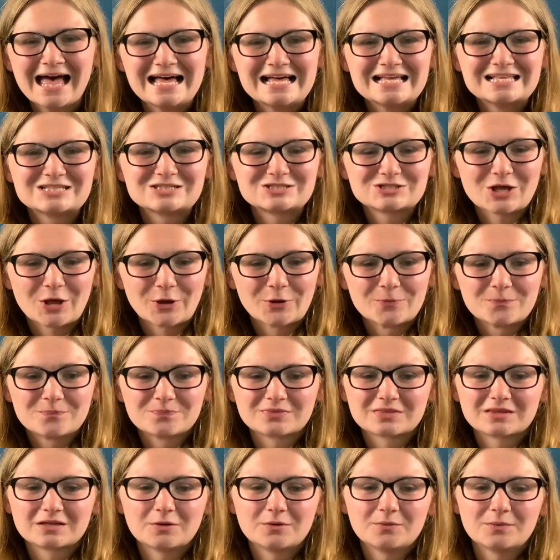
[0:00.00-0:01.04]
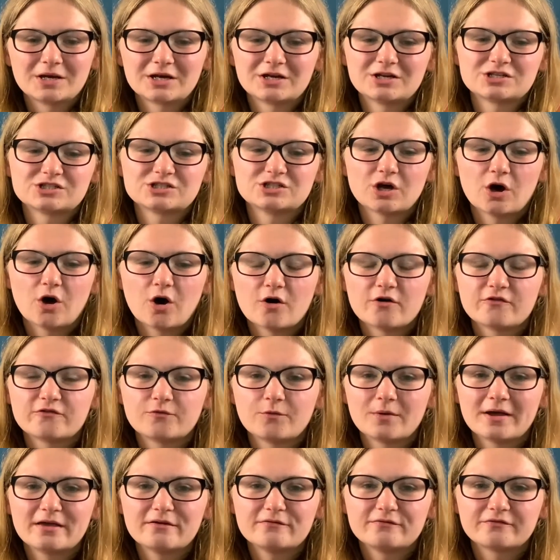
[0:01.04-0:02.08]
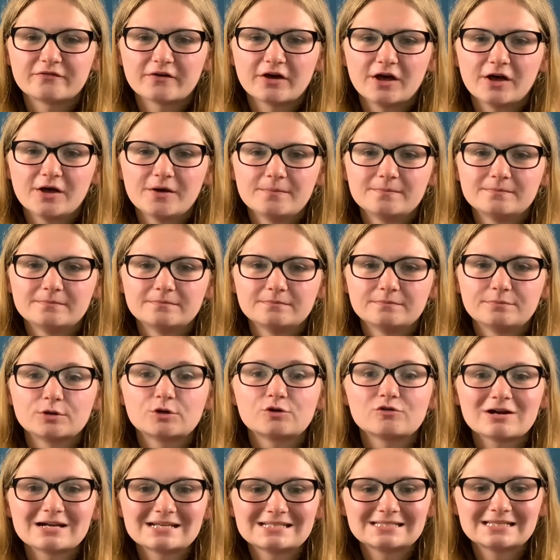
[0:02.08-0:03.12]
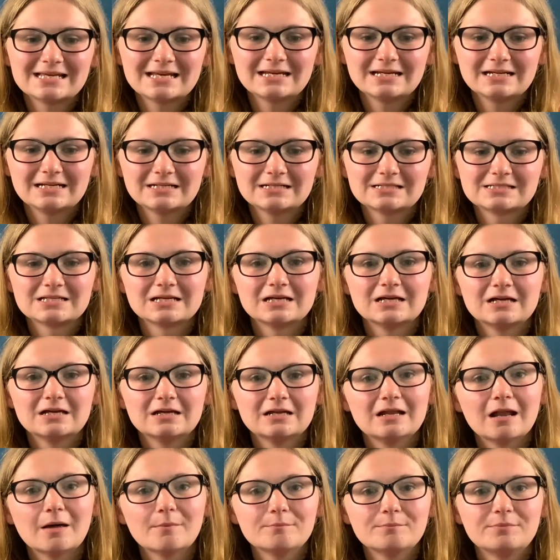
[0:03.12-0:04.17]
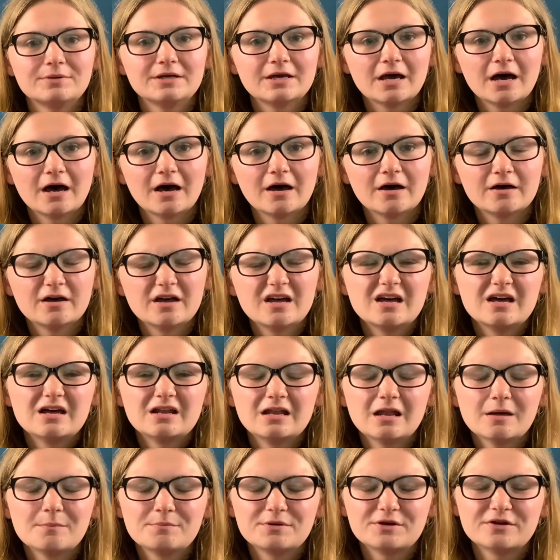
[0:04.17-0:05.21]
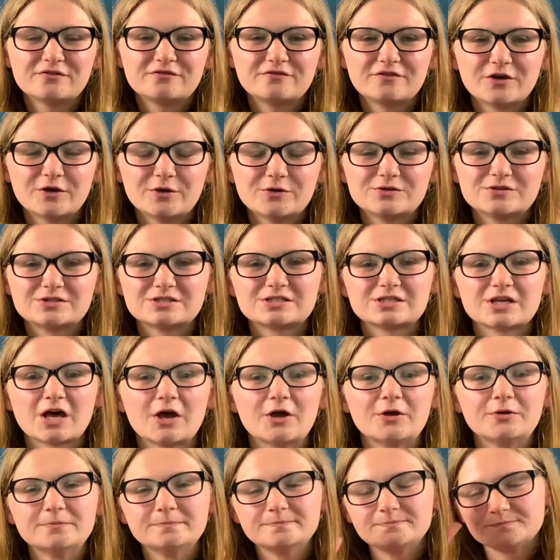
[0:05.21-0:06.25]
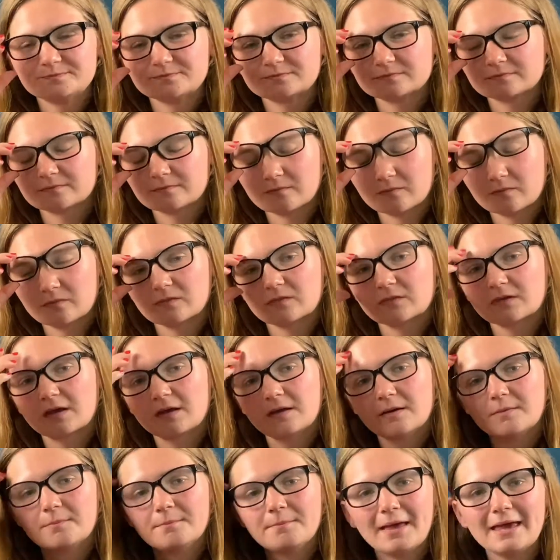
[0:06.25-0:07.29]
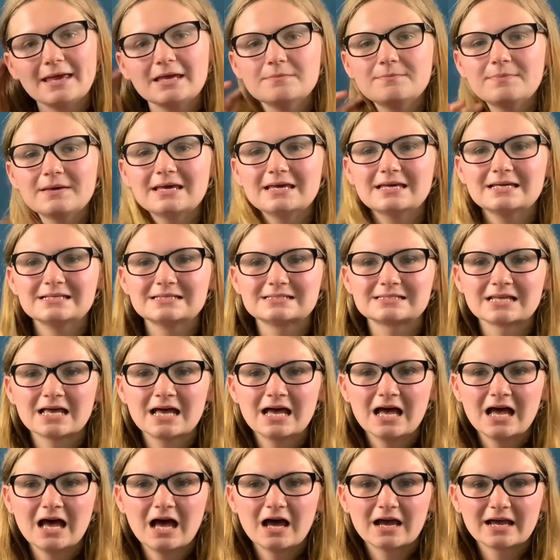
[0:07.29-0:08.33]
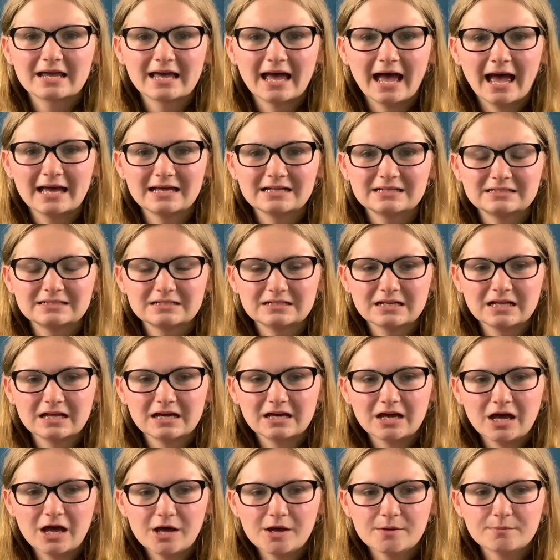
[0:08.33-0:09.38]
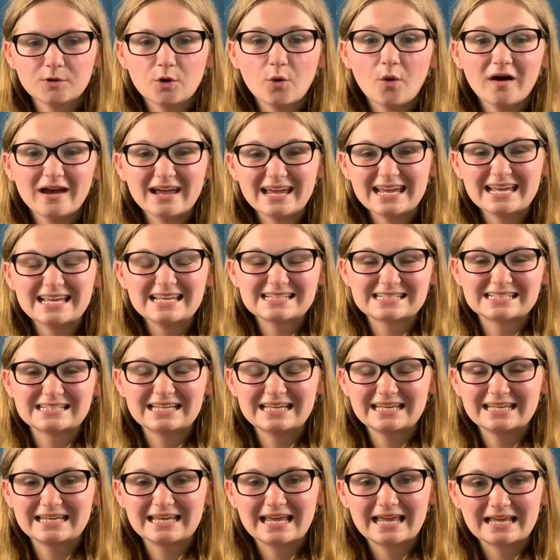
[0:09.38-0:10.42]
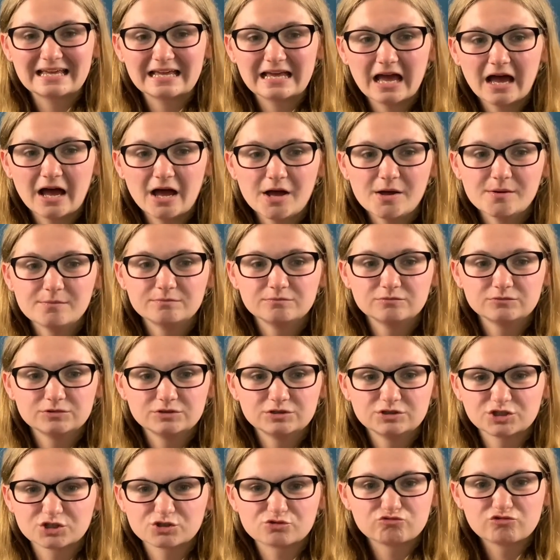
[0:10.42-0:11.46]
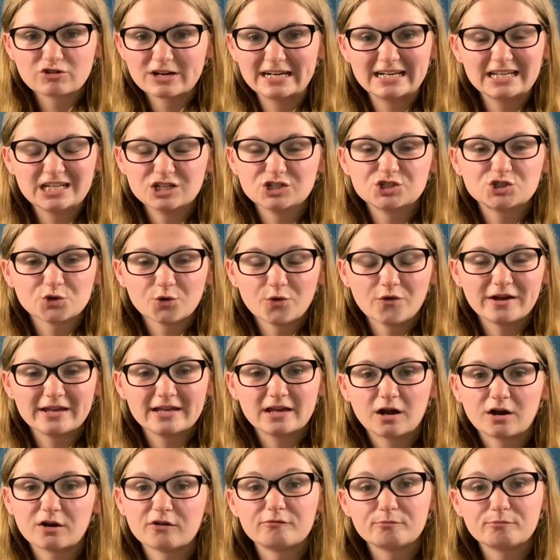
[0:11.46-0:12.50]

So we're going to start off with progressing to lumpier foods. So babies can quite easily just really enjoy kind of